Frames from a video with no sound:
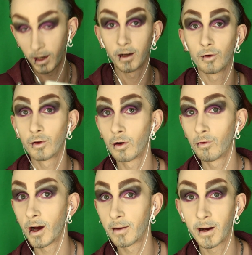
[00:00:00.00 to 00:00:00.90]
And I don't know
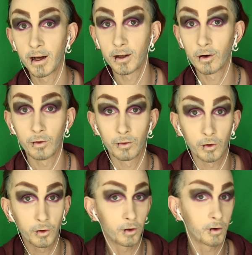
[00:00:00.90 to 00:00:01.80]
why my
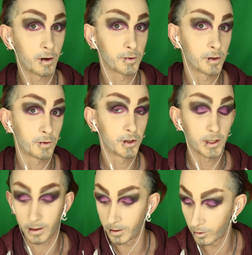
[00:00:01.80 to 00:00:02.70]
contour turned out so
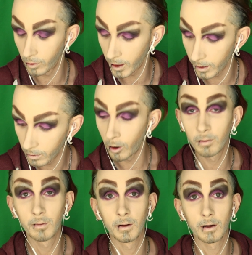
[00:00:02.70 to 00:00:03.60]
shitty today.
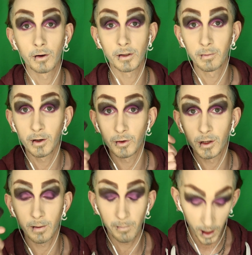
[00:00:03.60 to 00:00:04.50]
Probably because I'm
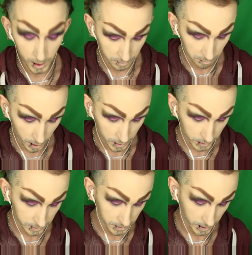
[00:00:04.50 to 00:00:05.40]
using a blush brush
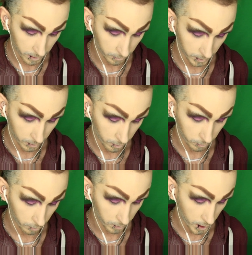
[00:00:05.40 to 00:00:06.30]
instead of a
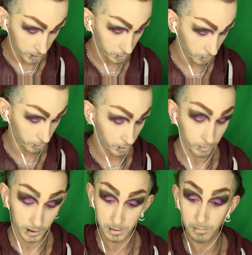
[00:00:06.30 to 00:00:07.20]
contour brush. Or you know,
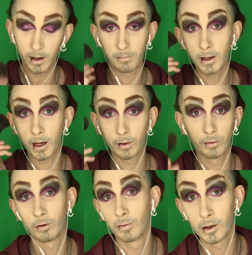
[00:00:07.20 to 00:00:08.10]
this might be a
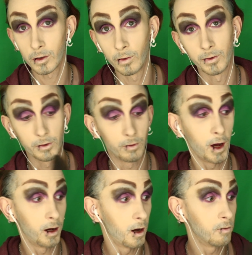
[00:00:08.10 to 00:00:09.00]
contour brush also.
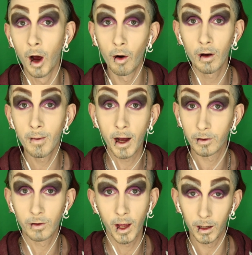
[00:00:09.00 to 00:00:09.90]
Who am I
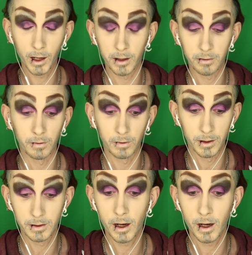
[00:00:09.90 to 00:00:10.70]
to tell that difference?